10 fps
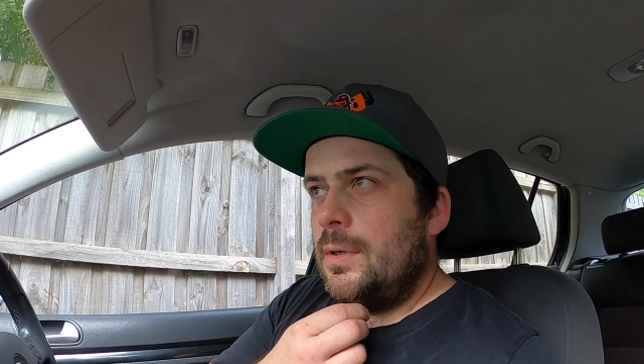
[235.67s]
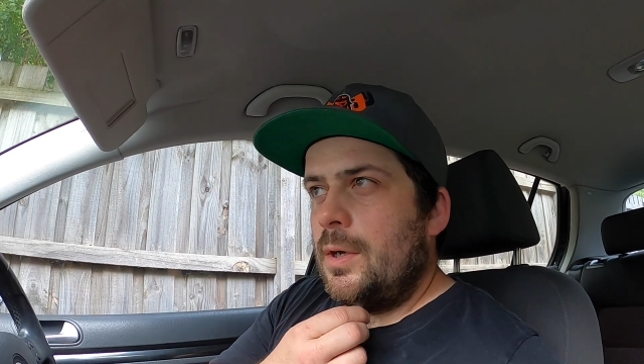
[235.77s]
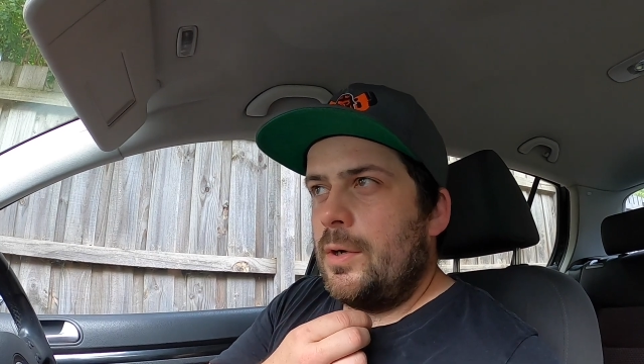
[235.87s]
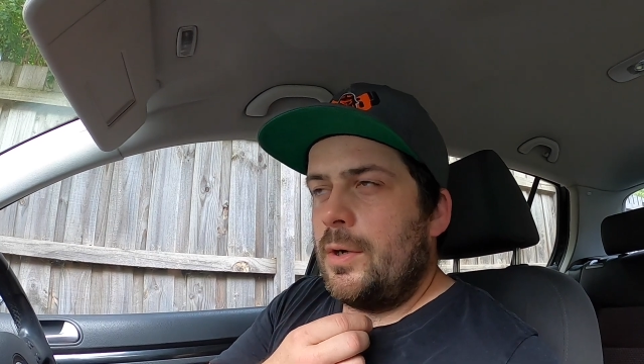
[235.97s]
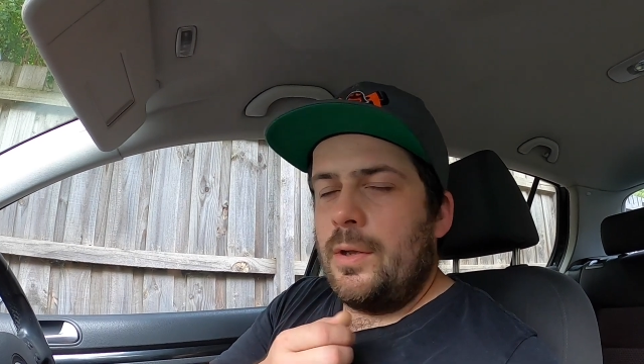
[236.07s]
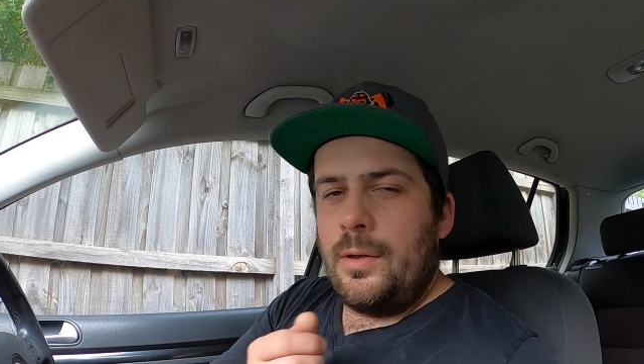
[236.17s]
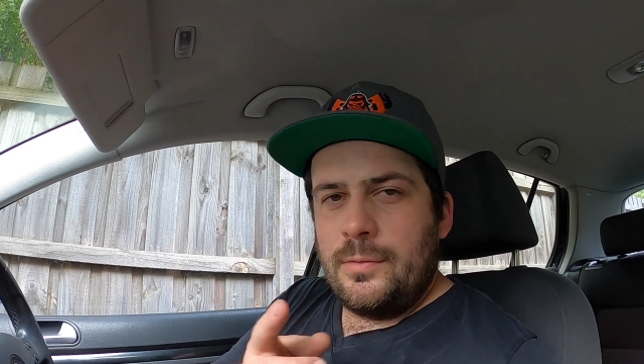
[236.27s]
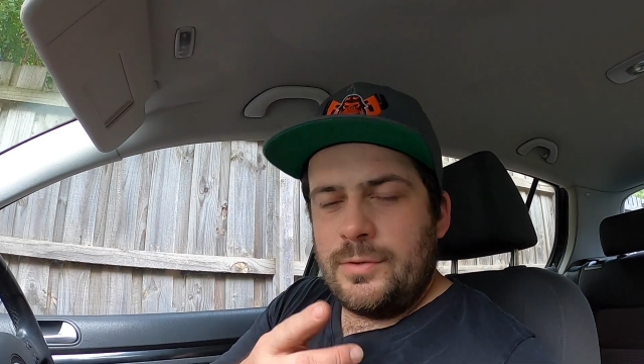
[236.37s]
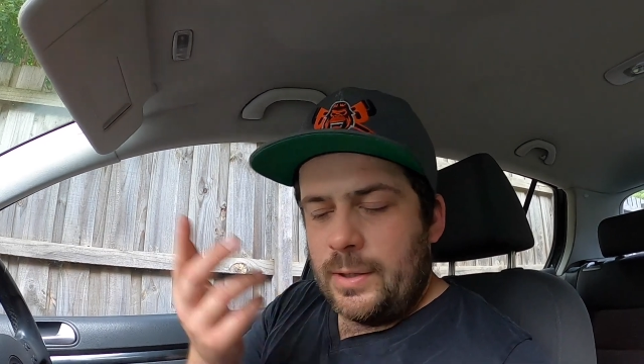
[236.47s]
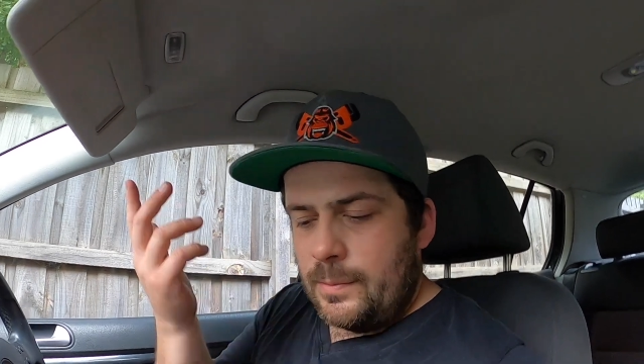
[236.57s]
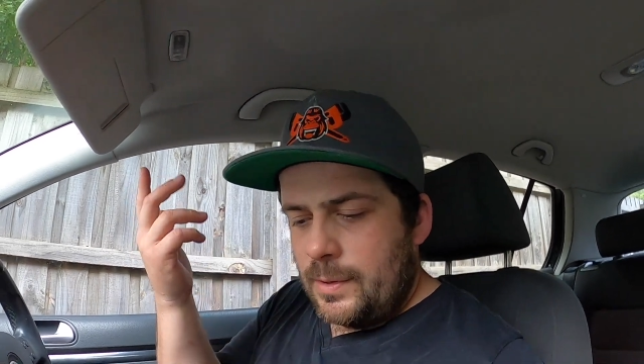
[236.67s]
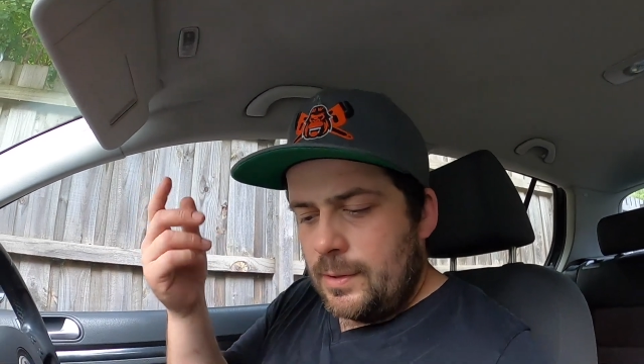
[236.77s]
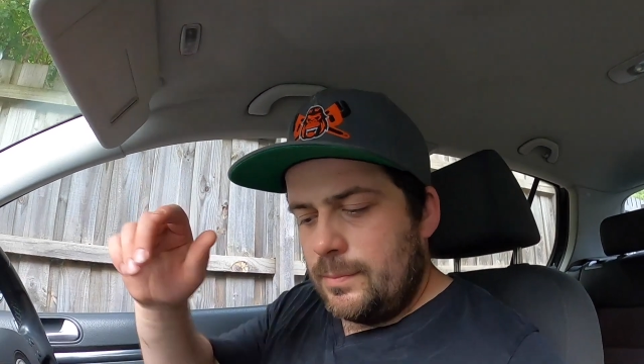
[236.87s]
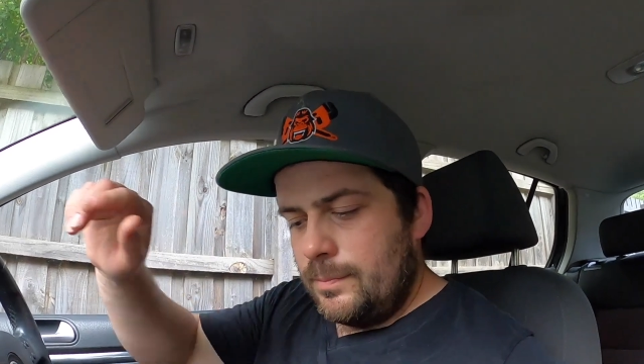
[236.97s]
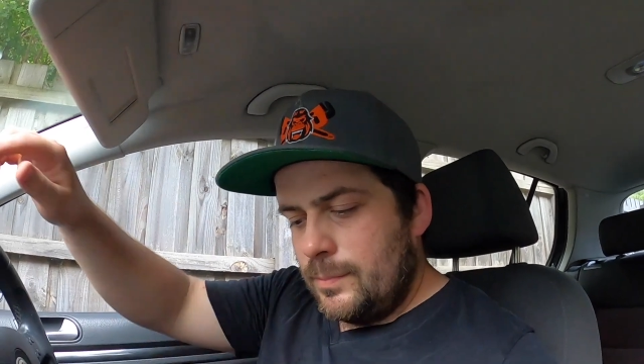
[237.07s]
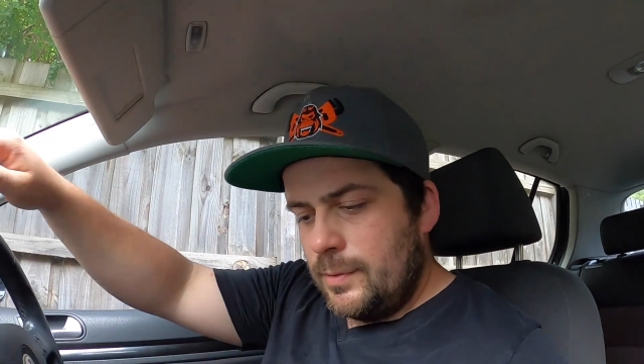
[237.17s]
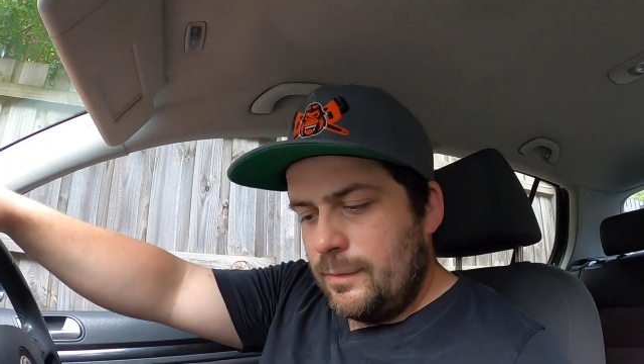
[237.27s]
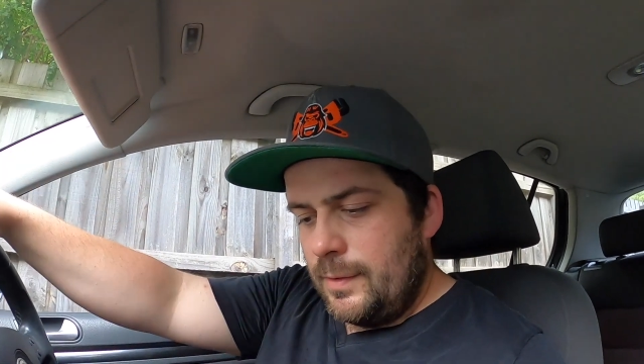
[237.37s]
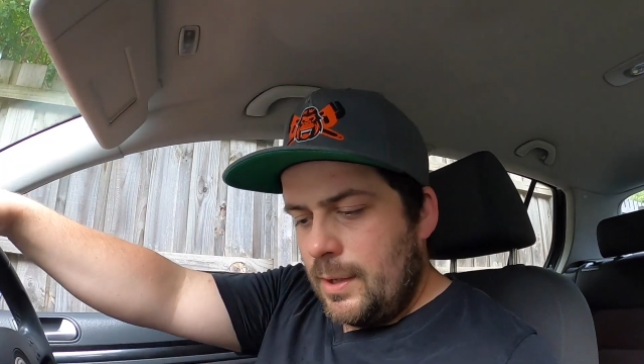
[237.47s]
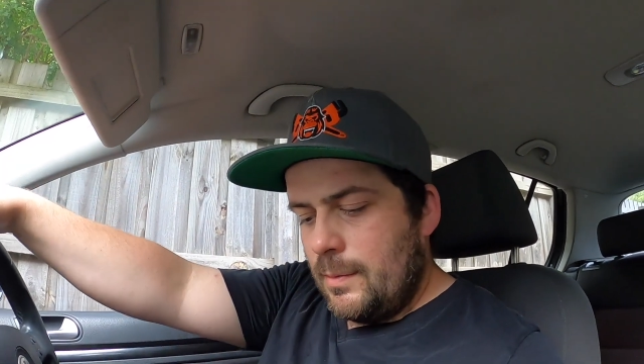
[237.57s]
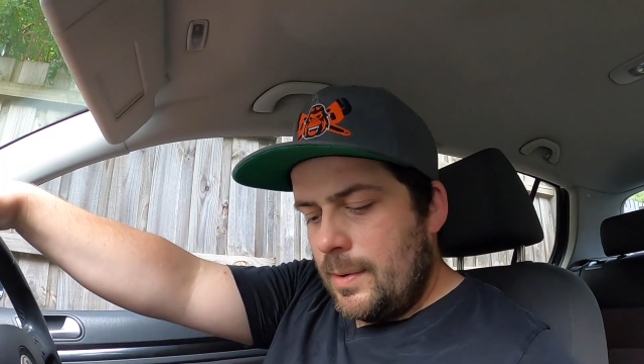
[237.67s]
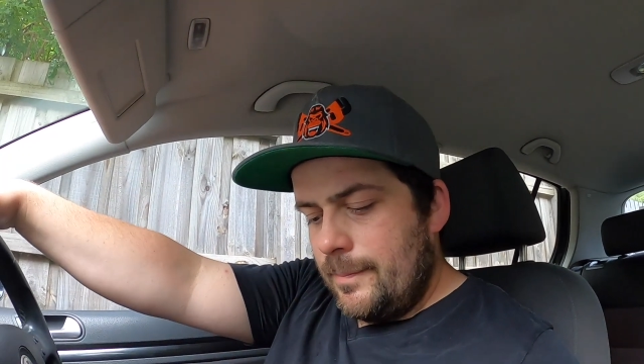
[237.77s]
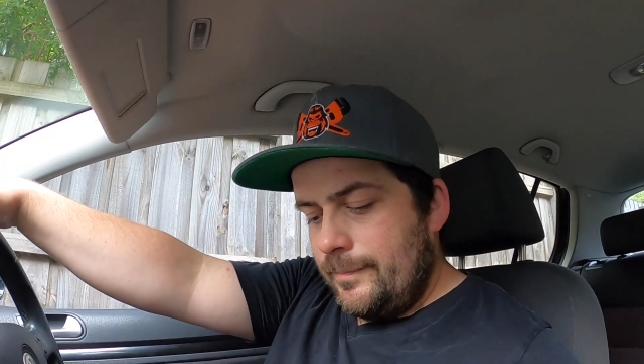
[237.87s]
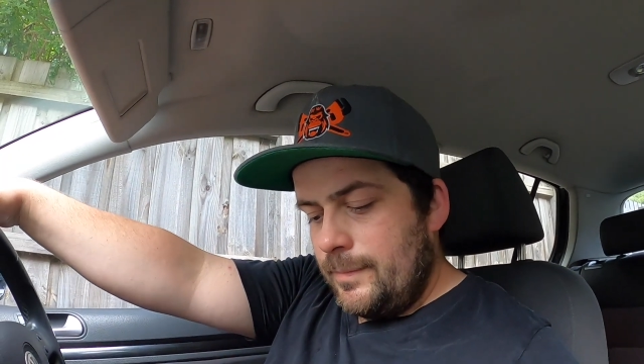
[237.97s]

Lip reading: I don't know, I'll check when I put the video up.